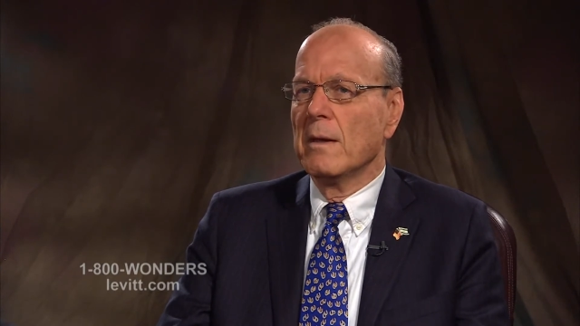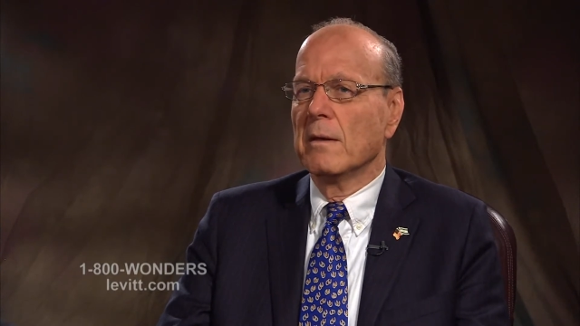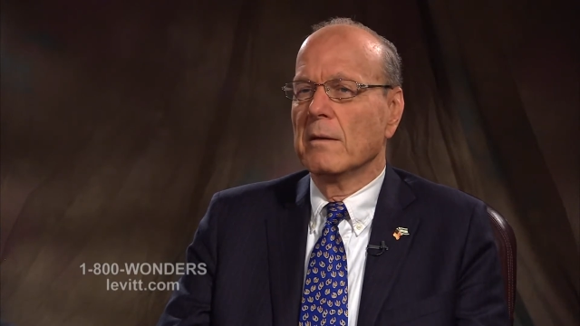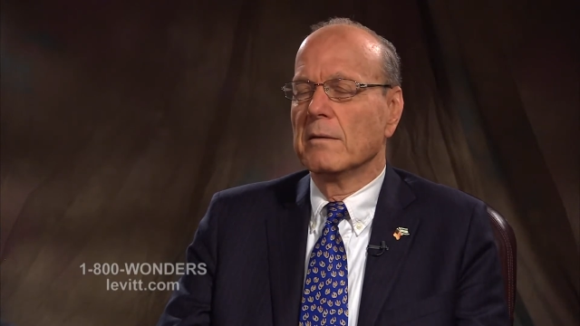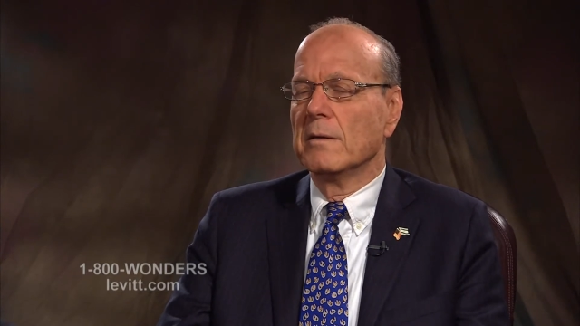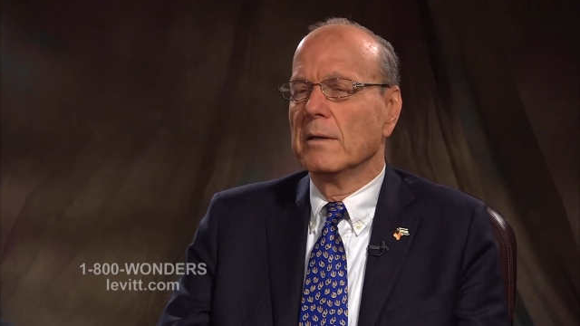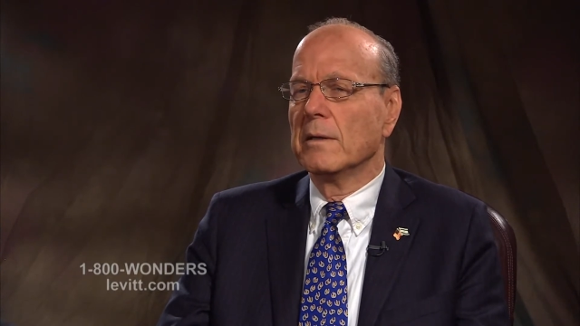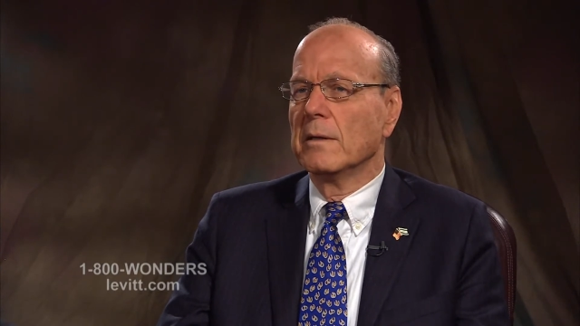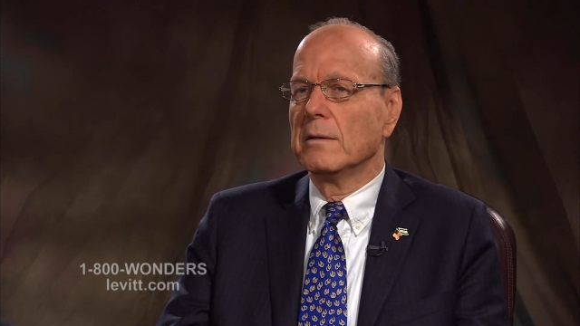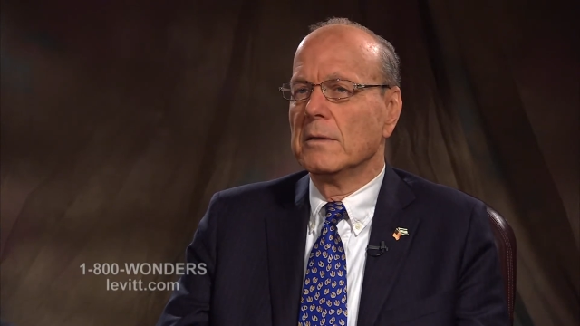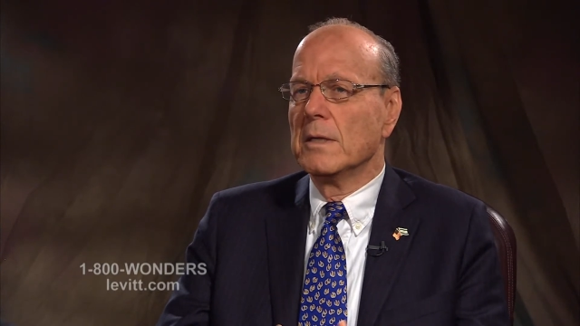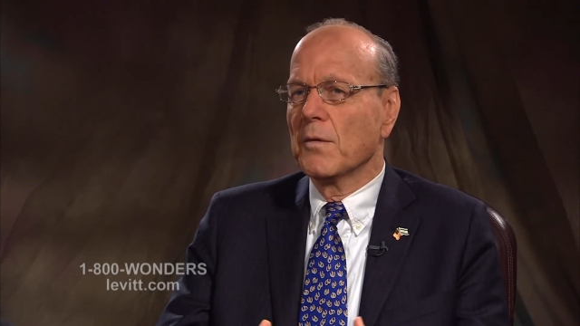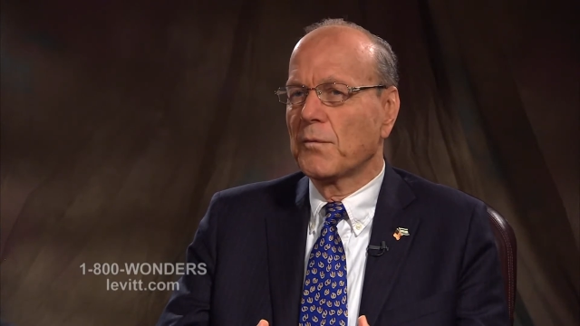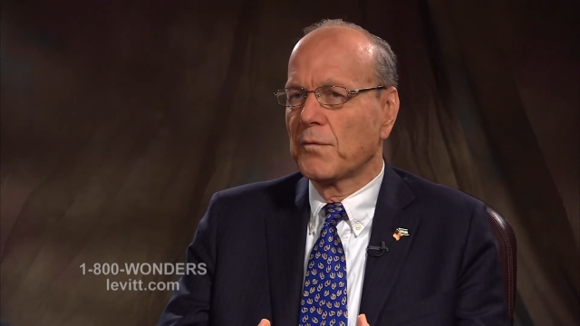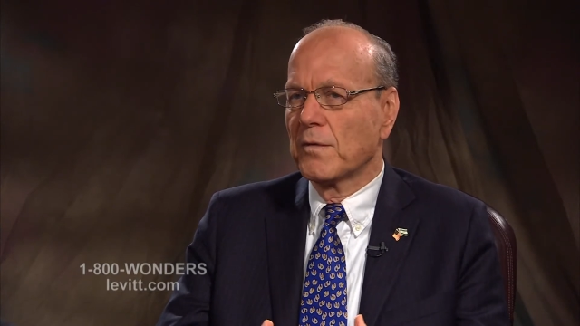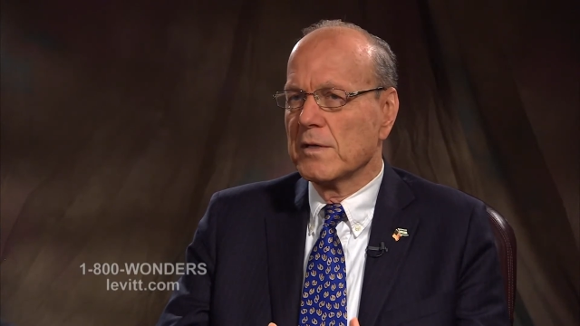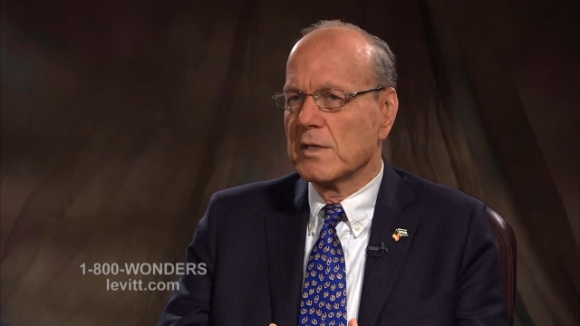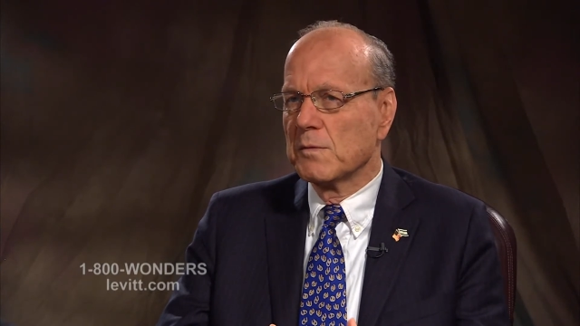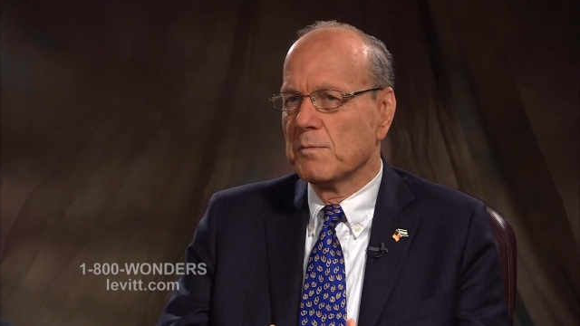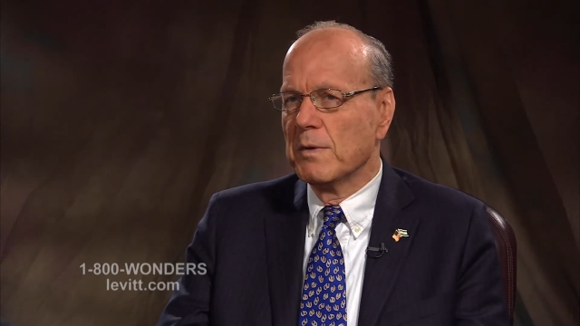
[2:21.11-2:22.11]
The
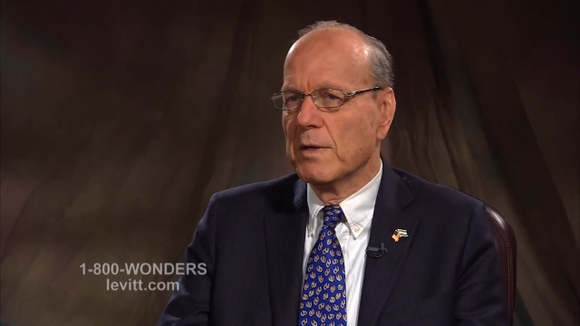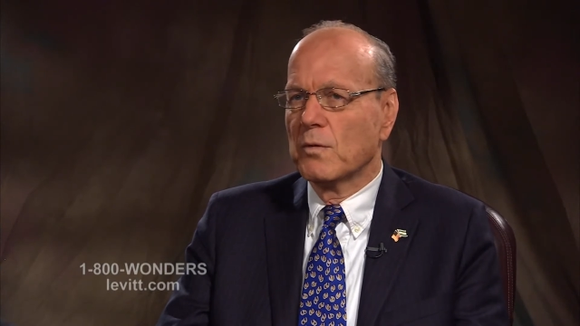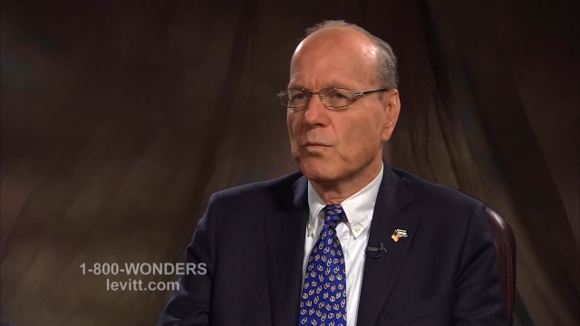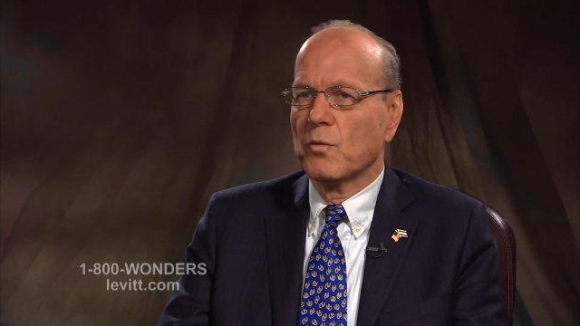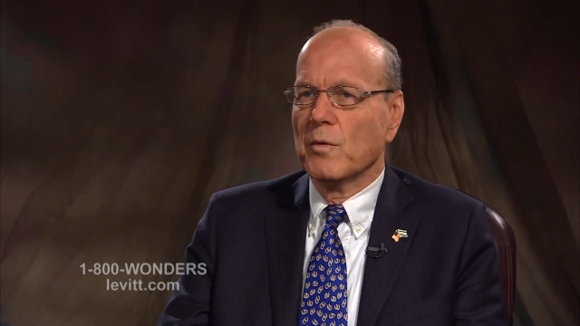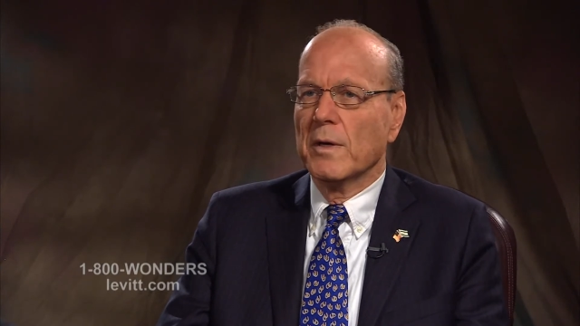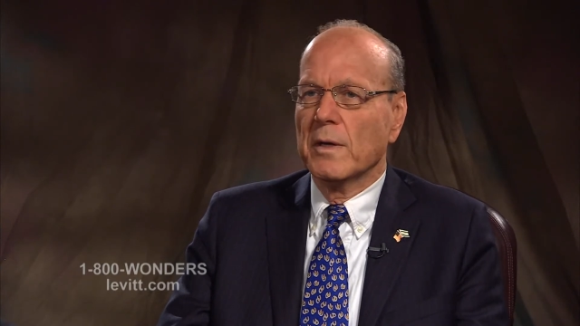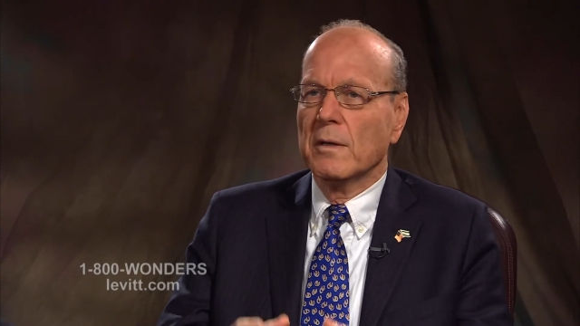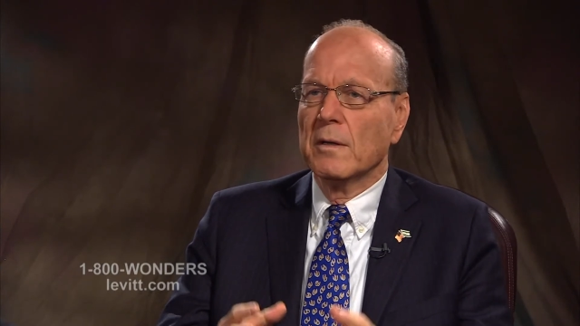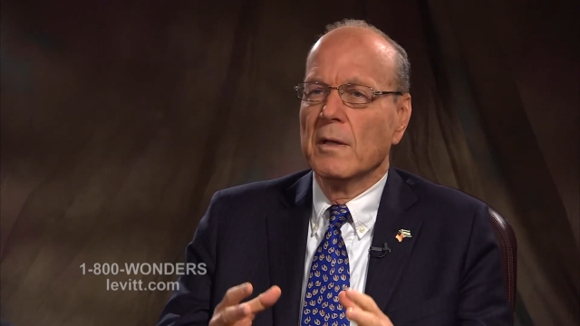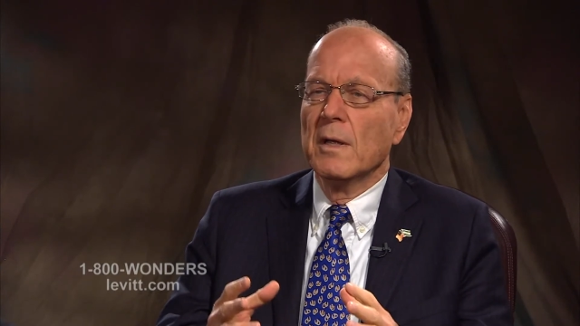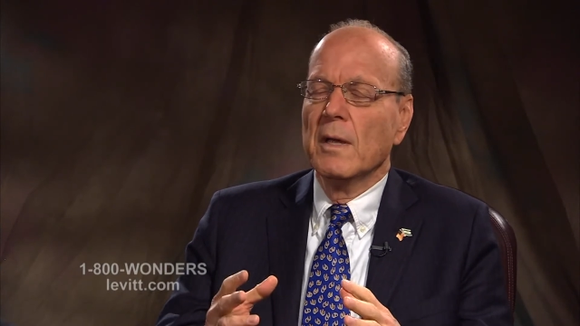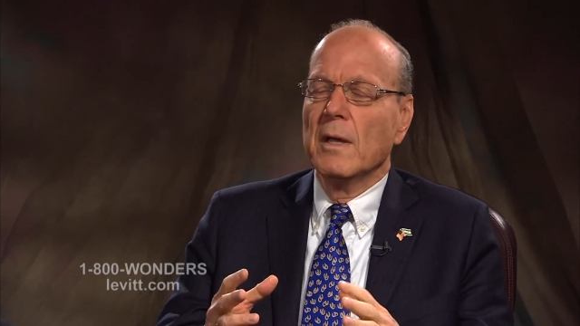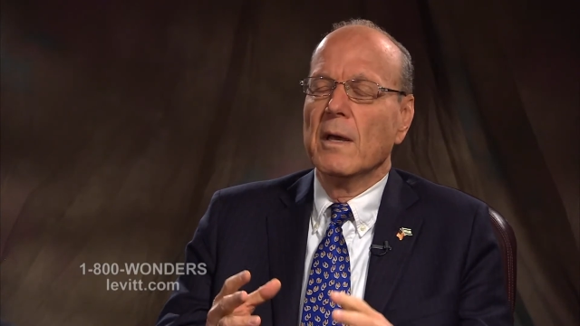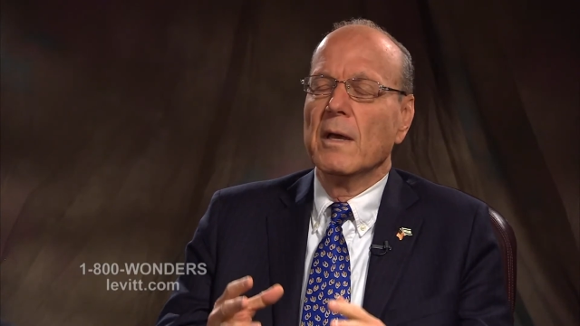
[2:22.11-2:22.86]
difference between